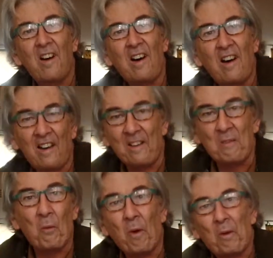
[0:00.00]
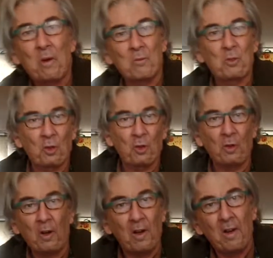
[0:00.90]
Hi, and welcome
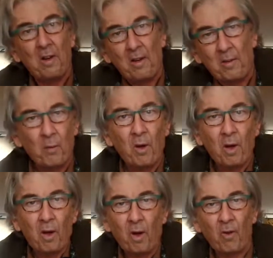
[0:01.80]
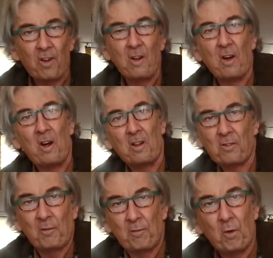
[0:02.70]
to Hole in the
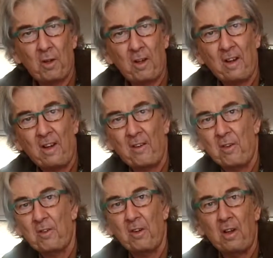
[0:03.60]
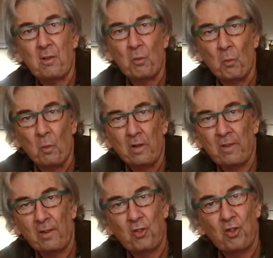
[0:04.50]
Heart 40-day retreat
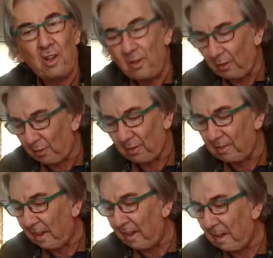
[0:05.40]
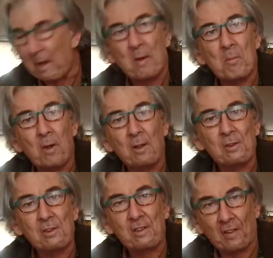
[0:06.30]
with Jesus. Day number
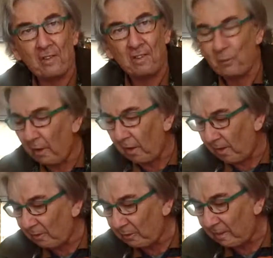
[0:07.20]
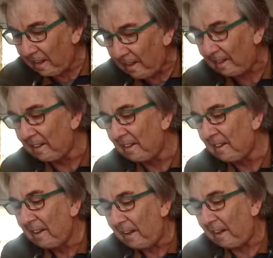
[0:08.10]
7 we are on today.
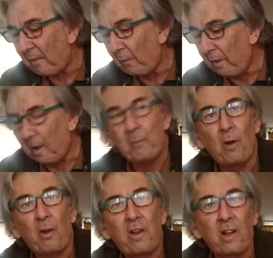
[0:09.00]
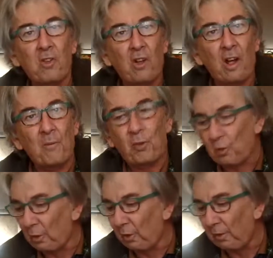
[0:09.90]
And we're going to be looking at James
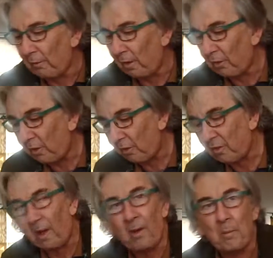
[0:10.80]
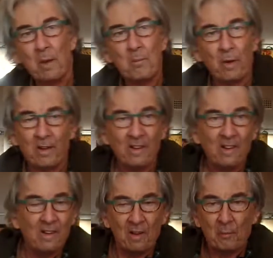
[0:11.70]
2 verse 6. Now remember,
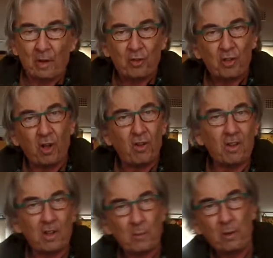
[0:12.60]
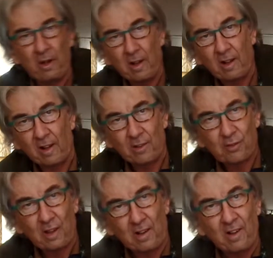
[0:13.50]
my slogan at the beginning, I
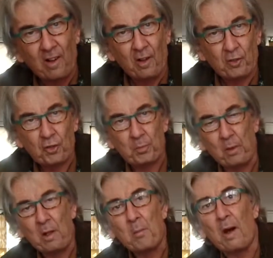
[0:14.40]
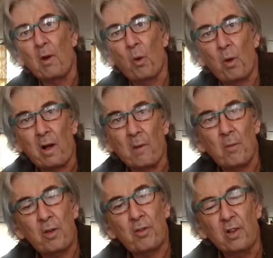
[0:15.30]
said, "Speak, my Lord, I'm
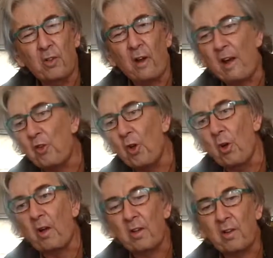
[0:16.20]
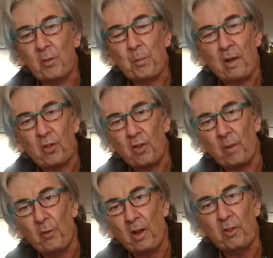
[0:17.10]
listening." So as you look at this passage
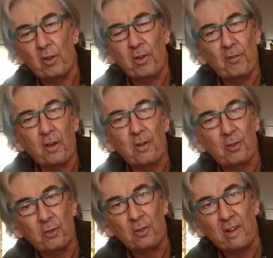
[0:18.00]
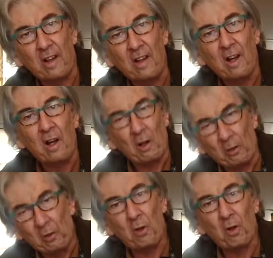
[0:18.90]
I'm going to refer to today,
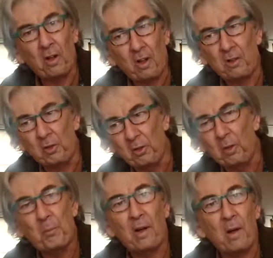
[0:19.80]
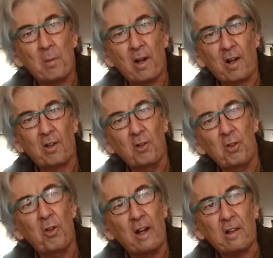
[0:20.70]
you look at it, you pray about it, and
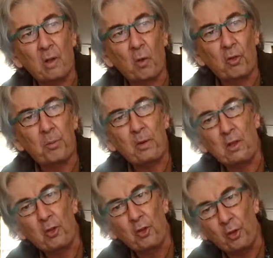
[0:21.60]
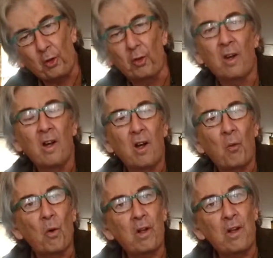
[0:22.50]
you let the Lord speak to you
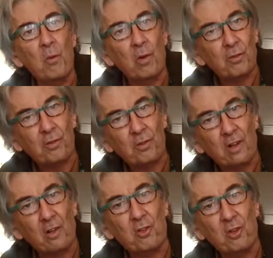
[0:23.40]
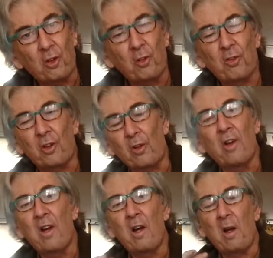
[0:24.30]
what He wants to say to you. So
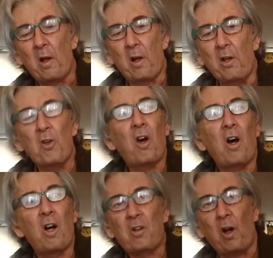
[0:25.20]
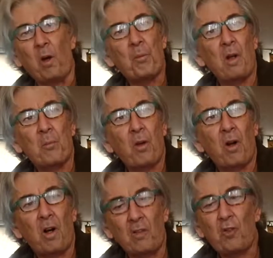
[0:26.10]
in your heart, open up your
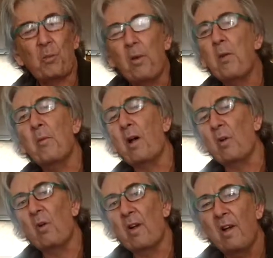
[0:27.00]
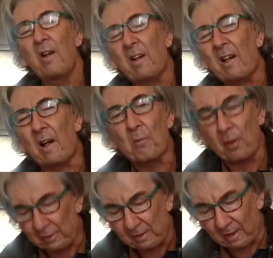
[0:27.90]
heart, speak, my Lord, I'm
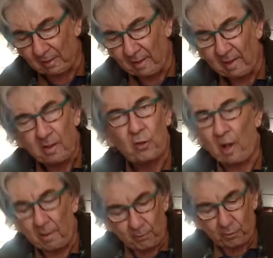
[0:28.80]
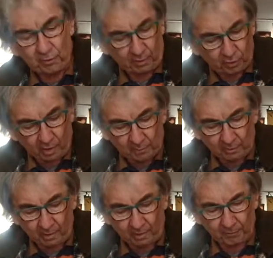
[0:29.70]
listening. James
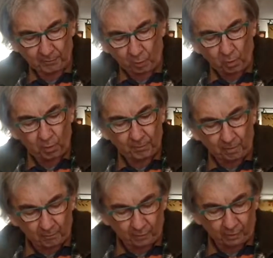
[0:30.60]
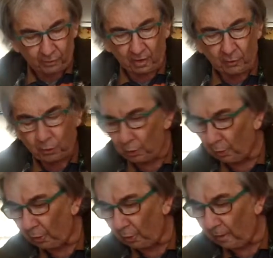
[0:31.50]
chapter 4 from verse 6
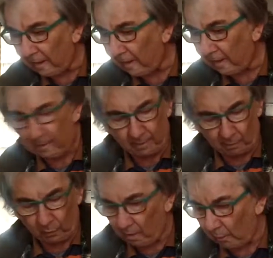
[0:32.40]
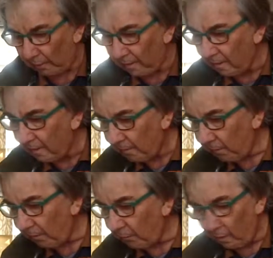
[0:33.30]
to, where are we?
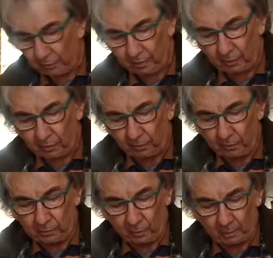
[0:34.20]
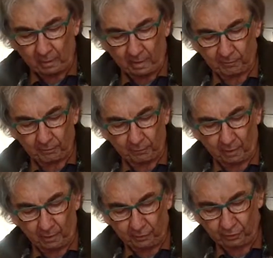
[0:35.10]
From verse 6 through to about
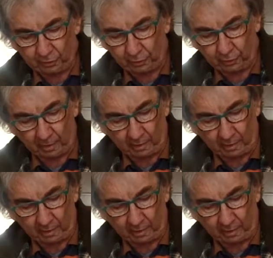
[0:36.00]
verse